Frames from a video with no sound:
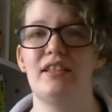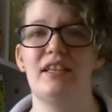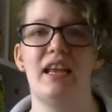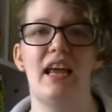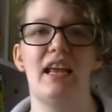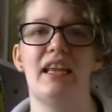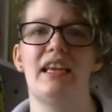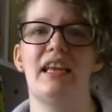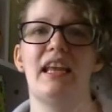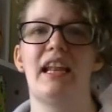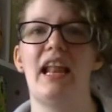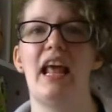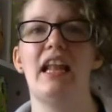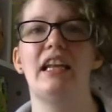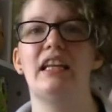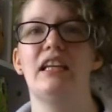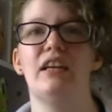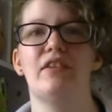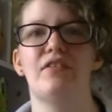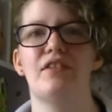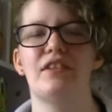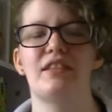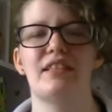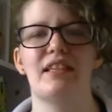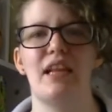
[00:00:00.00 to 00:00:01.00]
taken
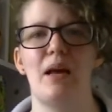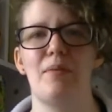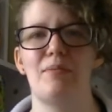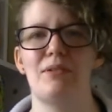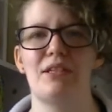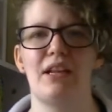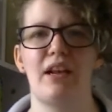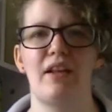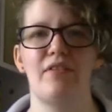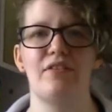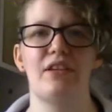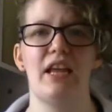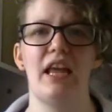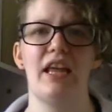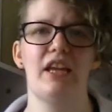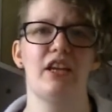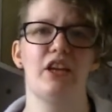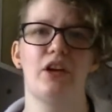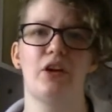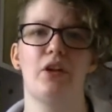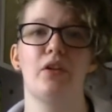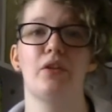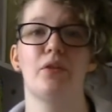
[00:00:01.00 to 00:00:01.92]
any of the steps that I've taken